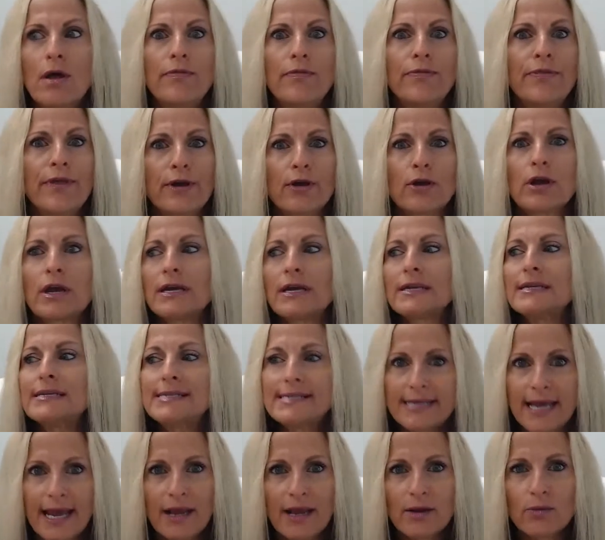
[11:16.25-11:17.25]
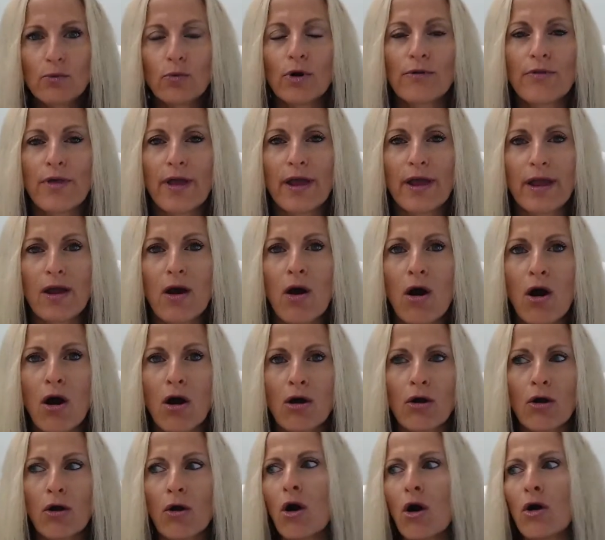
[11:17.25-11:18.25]
they're content where they are,
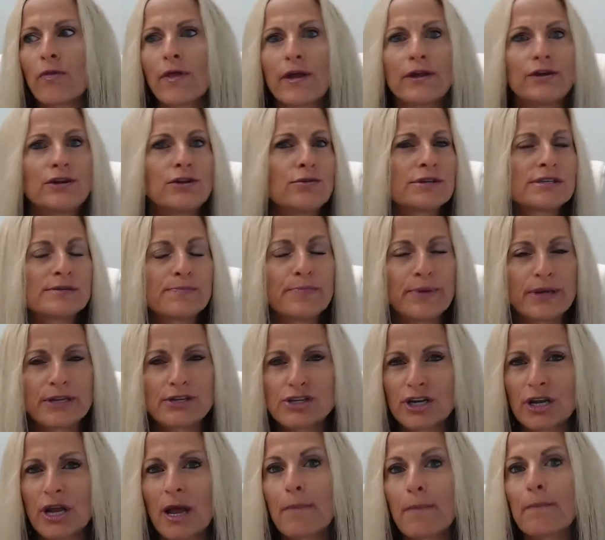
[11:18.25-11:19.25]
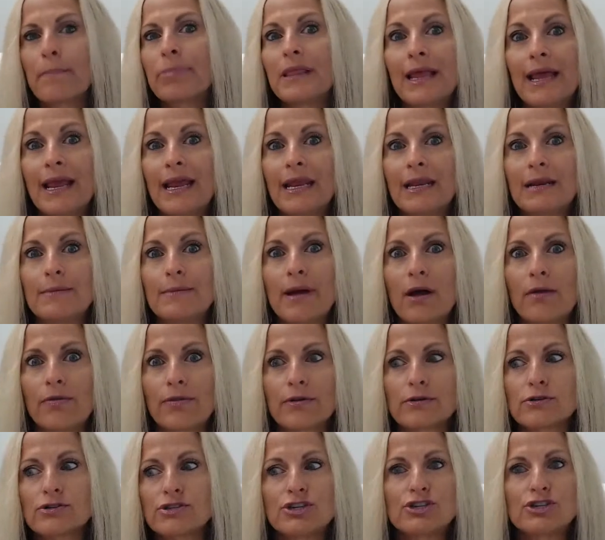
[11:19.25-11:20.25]
or all they do is bitch and complain about
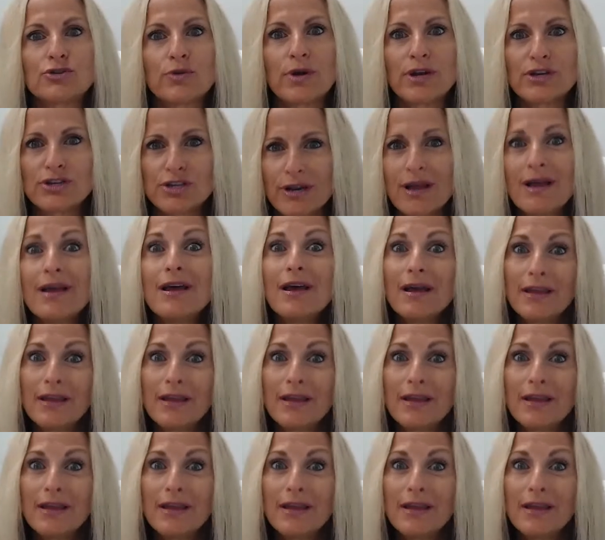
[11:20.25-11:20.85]
their situation,